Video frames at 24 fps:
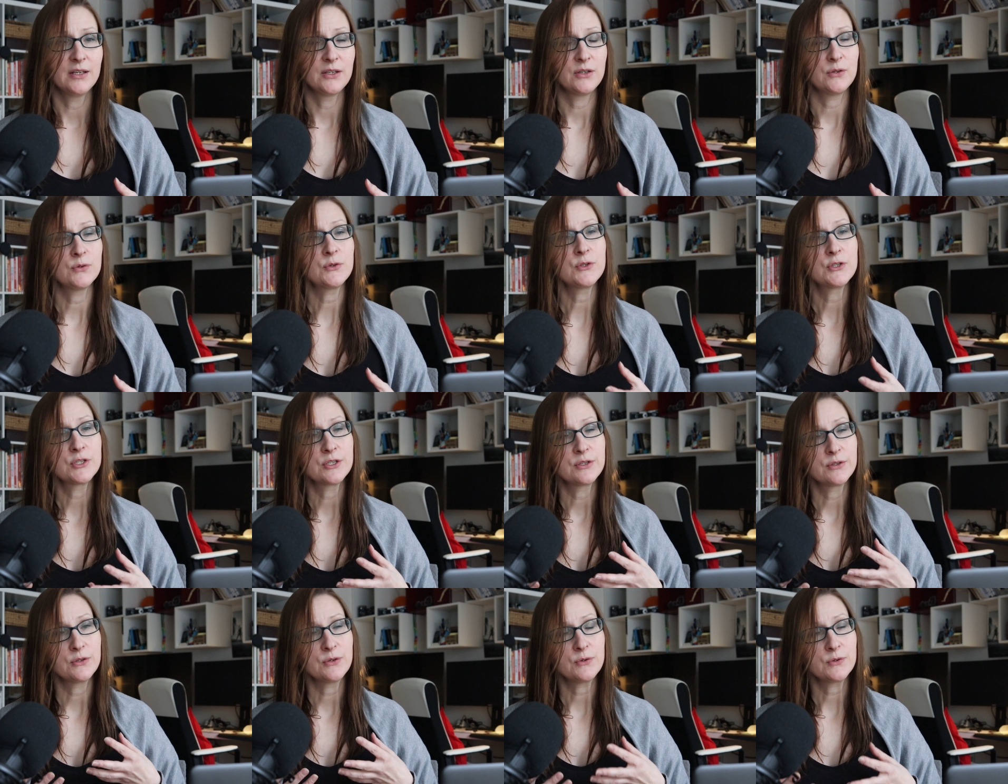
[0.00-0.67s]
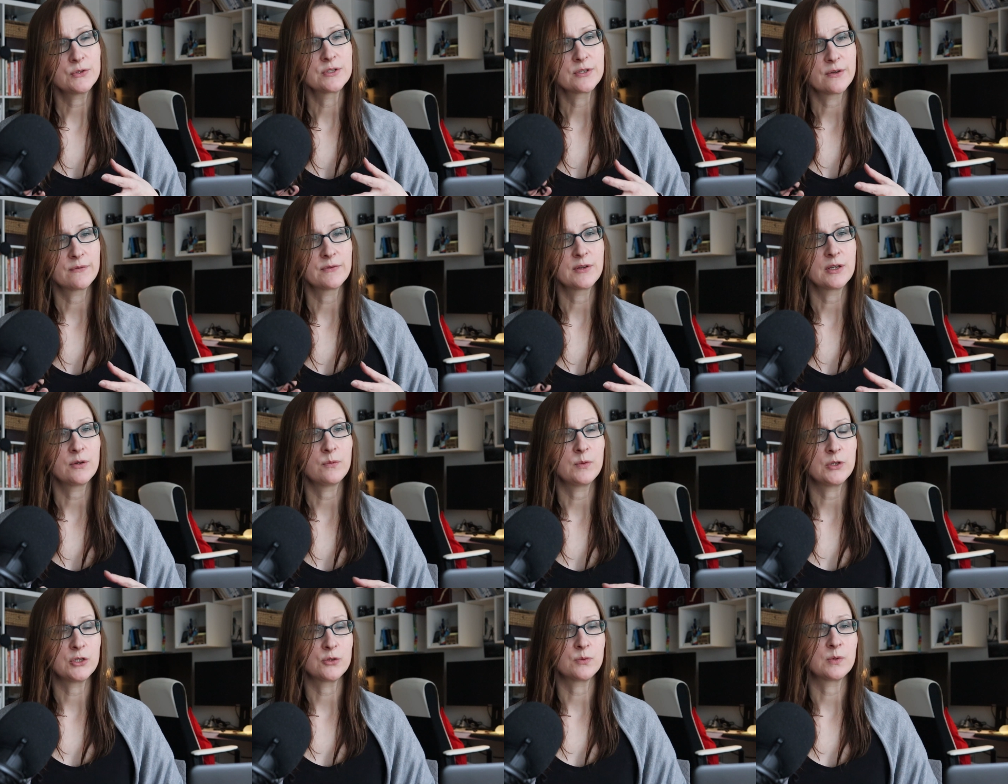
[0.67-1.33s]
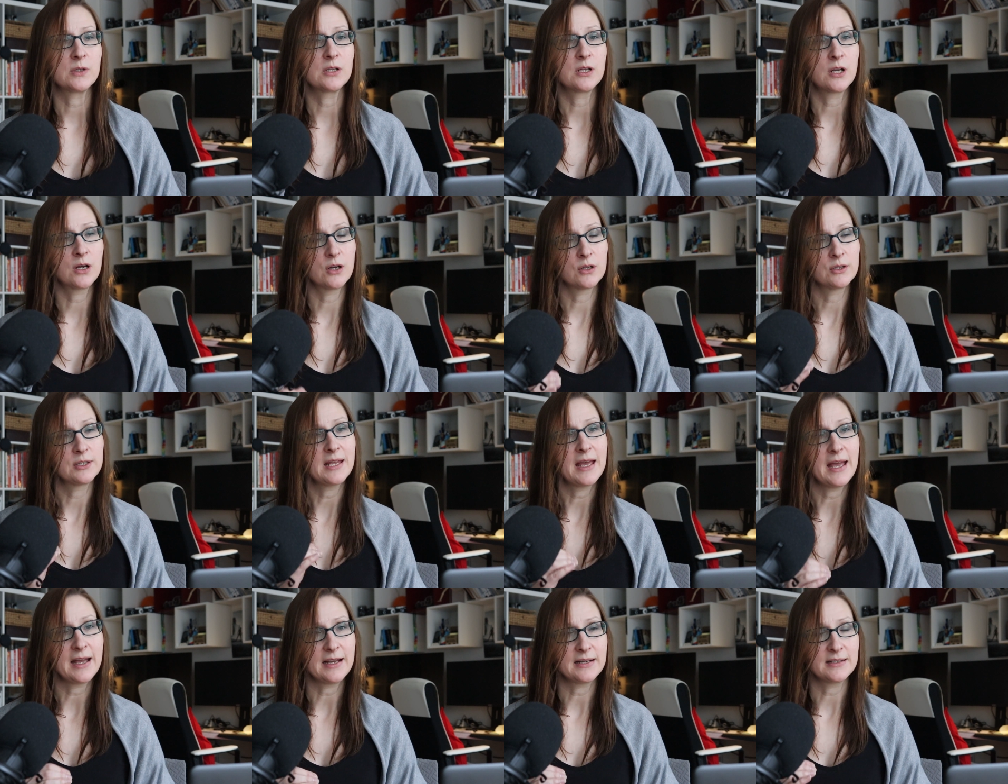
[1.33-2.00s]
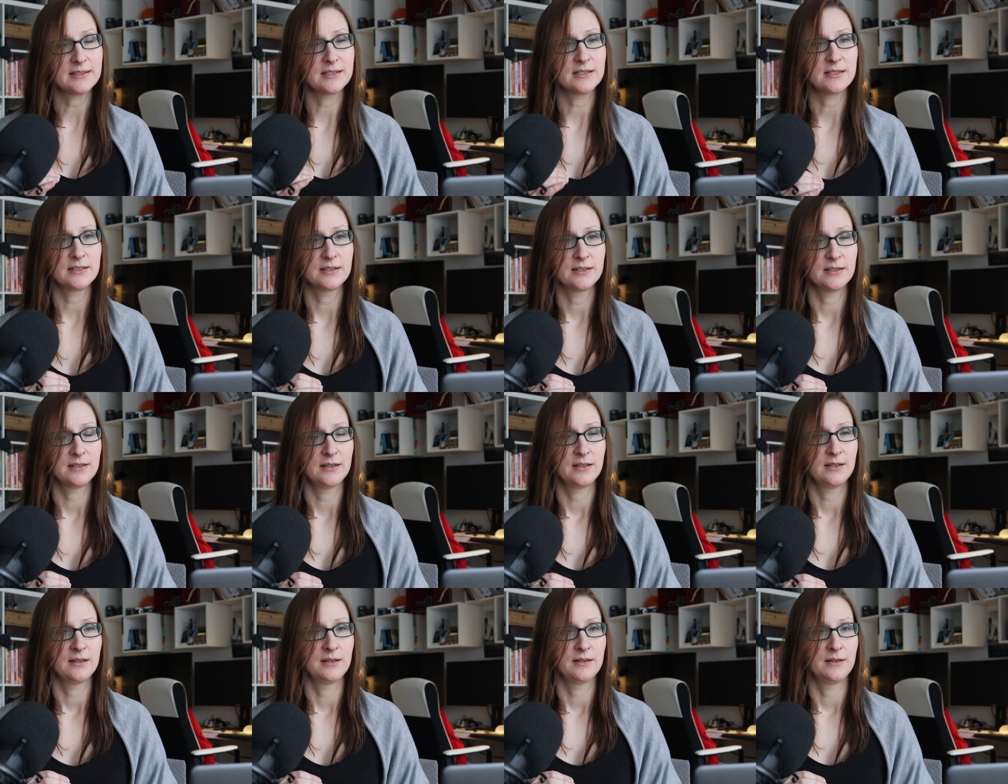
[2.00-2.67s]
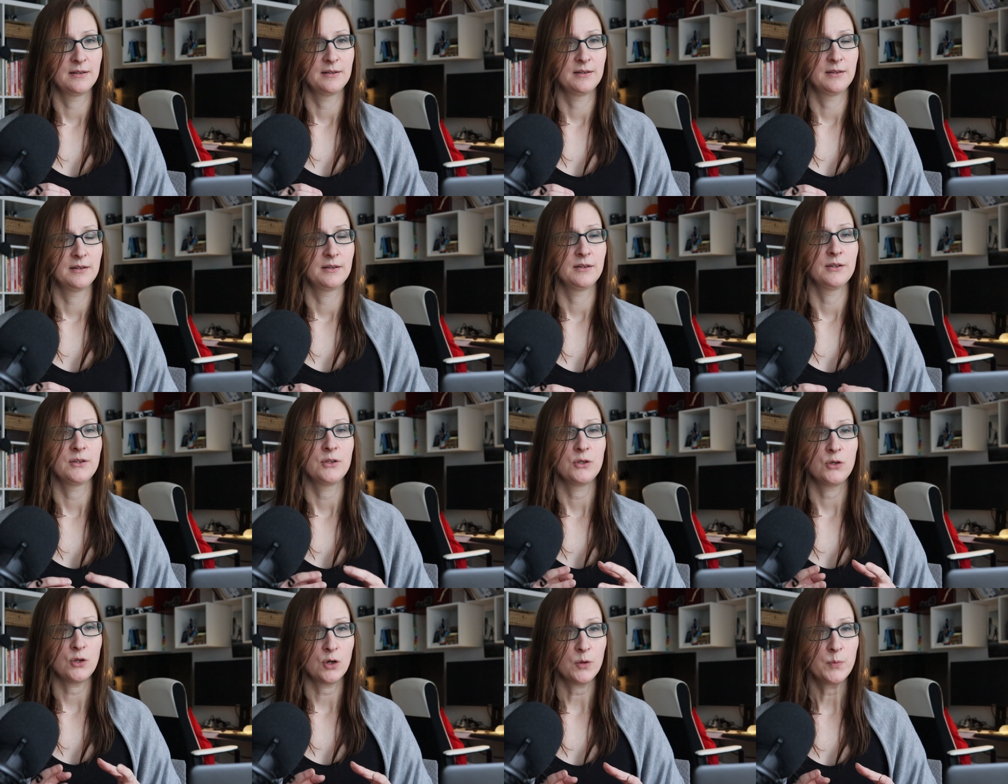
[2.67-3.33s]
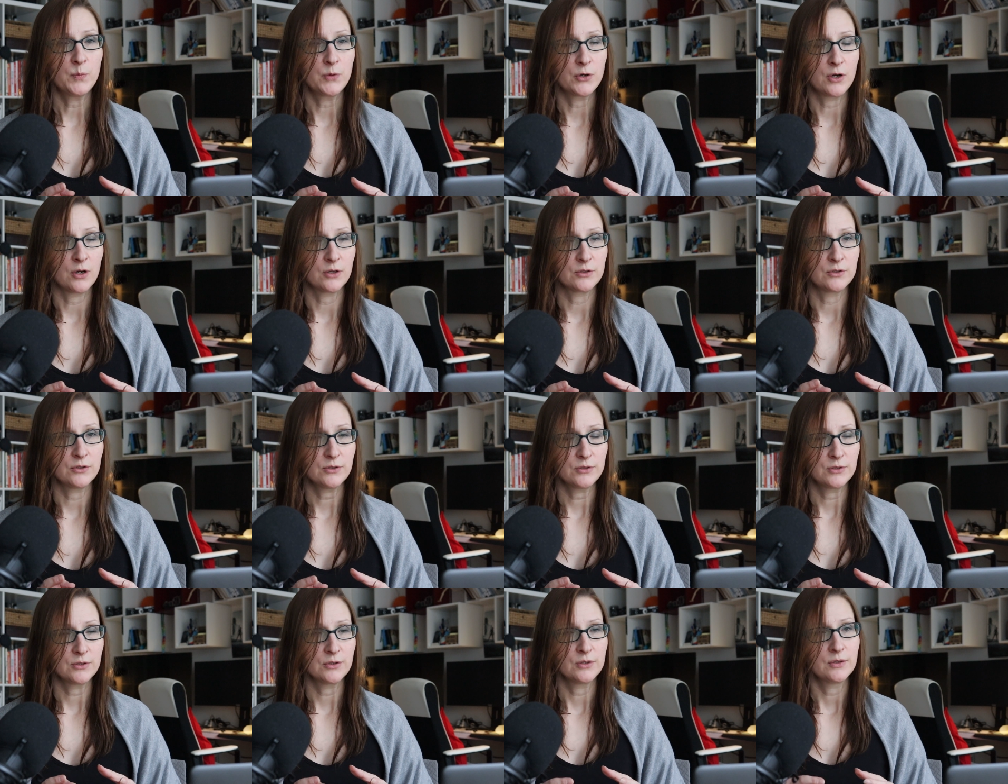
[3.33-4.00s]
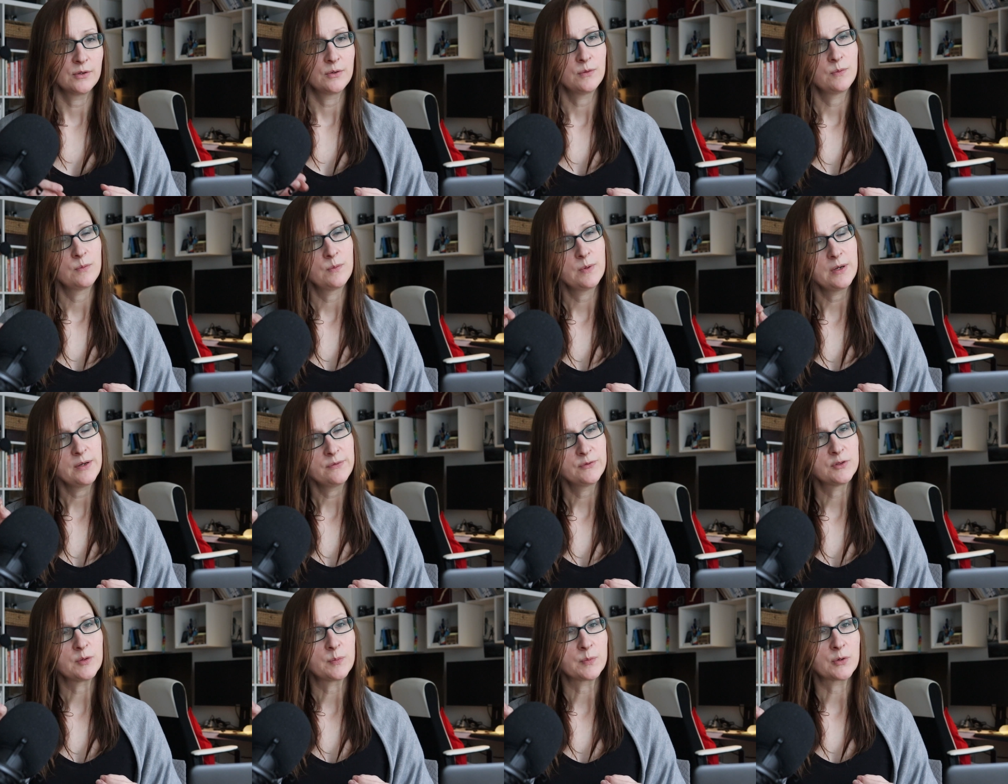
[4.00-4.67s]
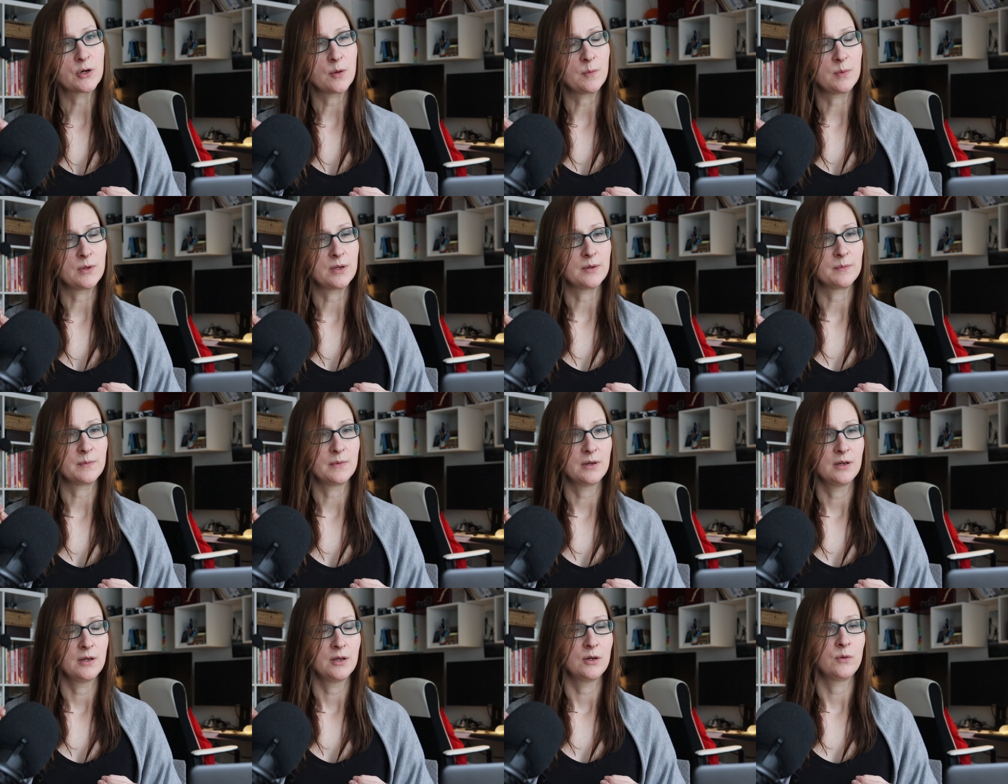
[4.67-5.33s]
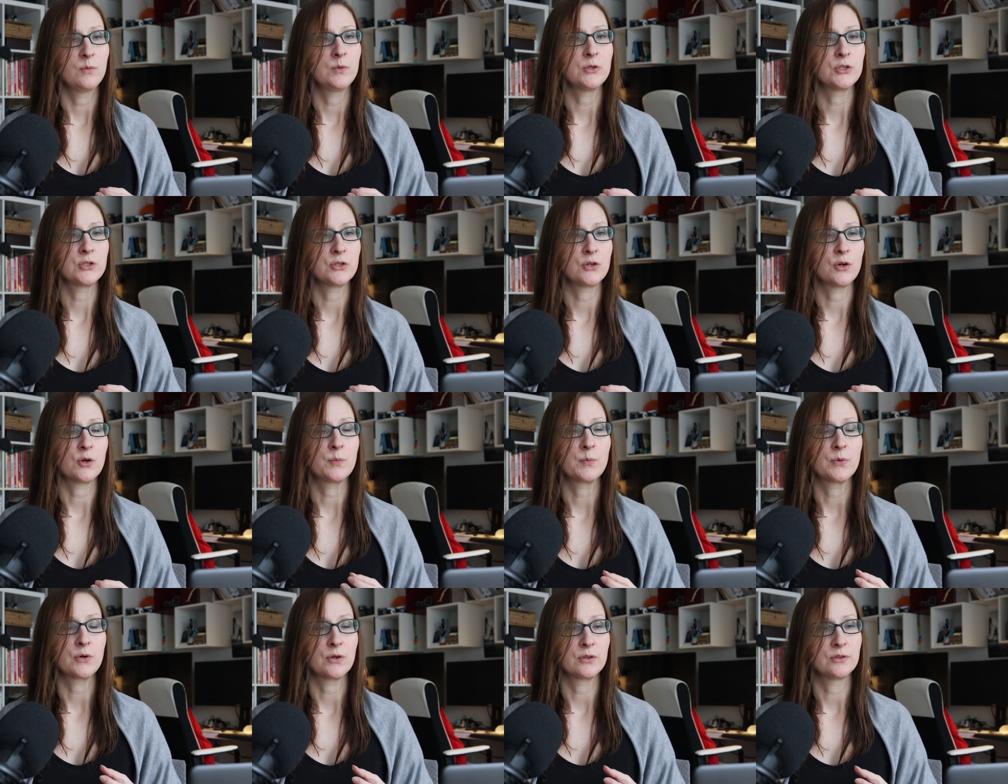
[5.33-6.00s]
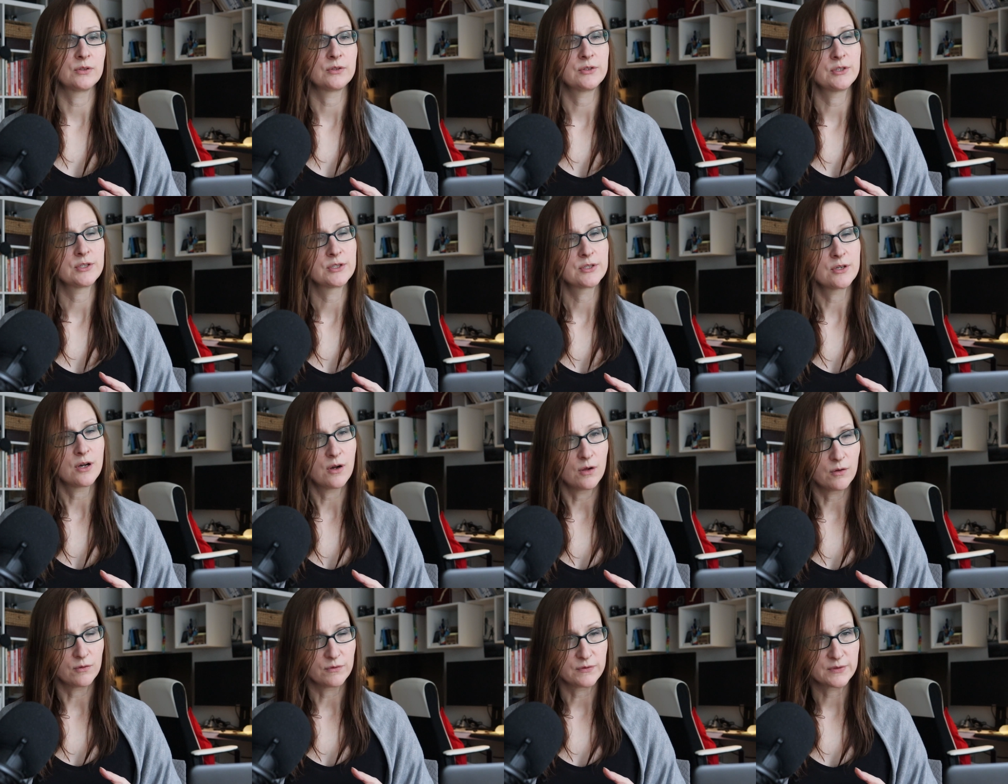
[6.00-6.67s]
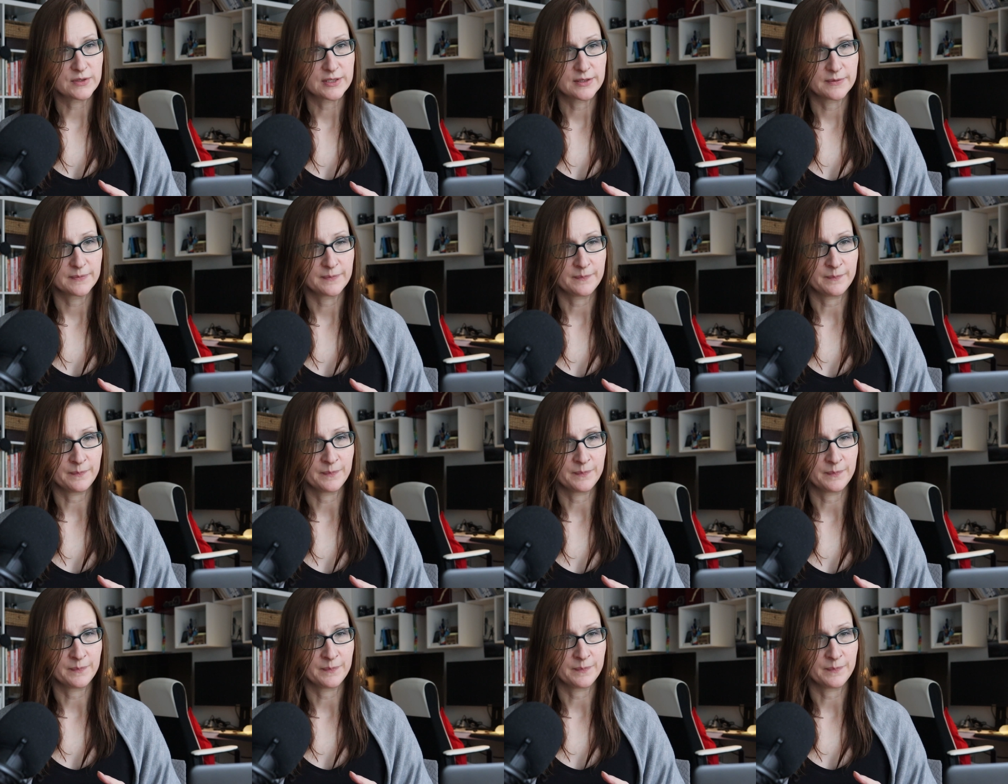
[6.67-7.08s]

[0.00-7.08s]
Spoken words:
Use something which will connect your product with the problem which your product solves.